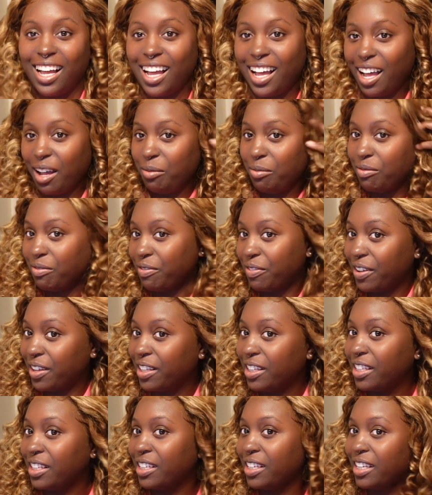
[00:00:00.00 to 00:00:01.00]
I'm
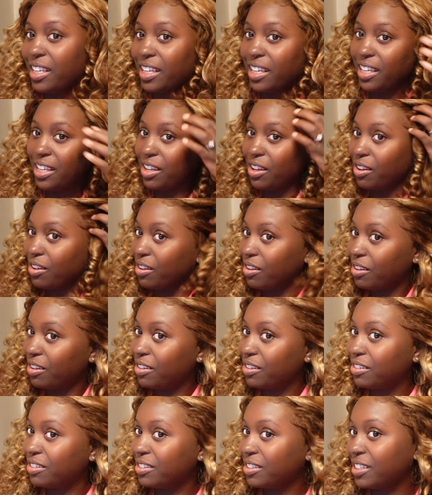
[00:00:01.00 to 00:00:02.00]
feeling it,
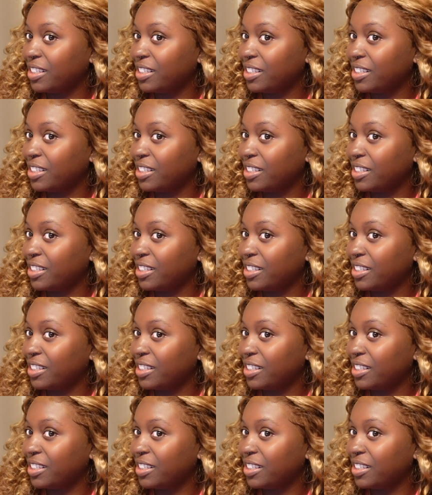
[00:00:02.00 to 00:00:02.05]
y'all.